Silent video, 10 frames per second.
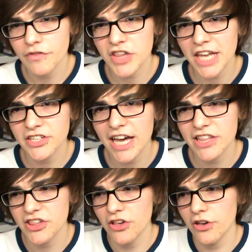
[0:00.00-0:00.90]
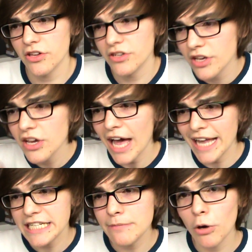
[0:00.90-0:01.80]
if Santa had certain
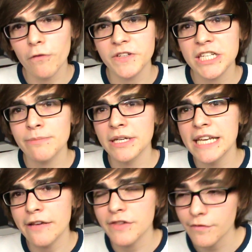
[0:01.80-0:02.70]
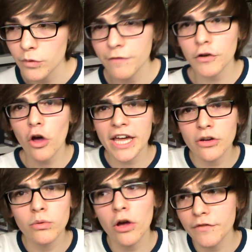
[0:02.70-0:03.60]
anti-poverty beliefs, if he was flying
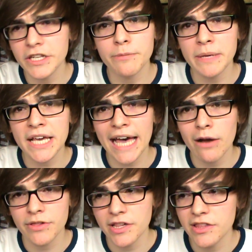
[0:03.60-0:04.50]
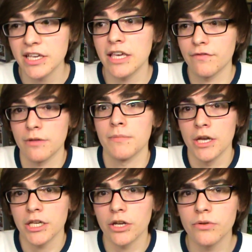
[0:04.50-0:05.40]
all over to the big houses to give the,
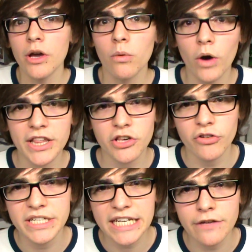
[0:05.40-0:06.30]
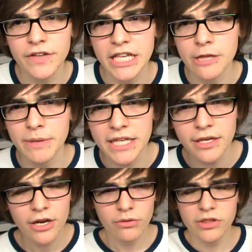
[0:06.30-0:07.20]
you know, widescreen TVs, but he
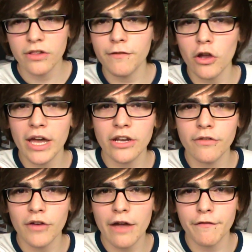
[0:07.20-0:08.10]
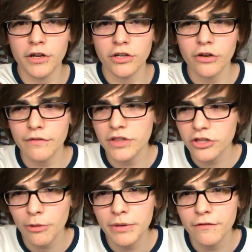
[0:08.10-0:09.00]
was just flying over Africa, not even
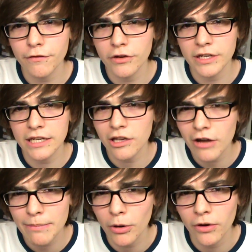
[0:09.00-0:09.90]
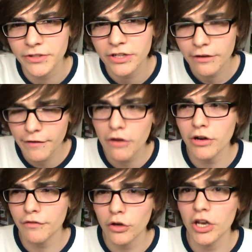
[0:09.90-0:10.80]
stopping for a little iPod. Fair
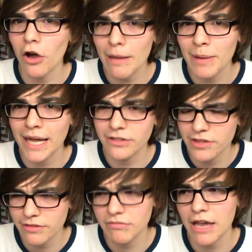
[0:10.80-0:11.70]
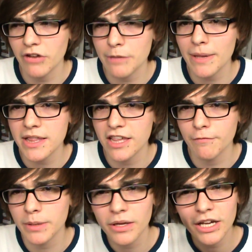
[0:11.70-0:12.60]
enough, not an iPad, because they're expensive,
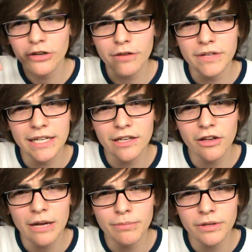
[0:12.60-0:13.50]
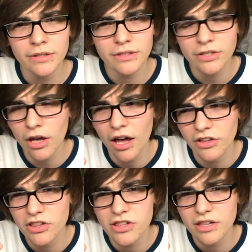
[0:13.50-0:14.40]
but not even a little iPod Touch.
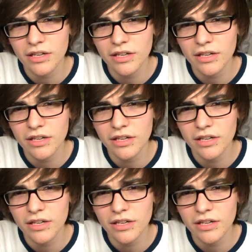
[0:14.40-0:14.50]
But then,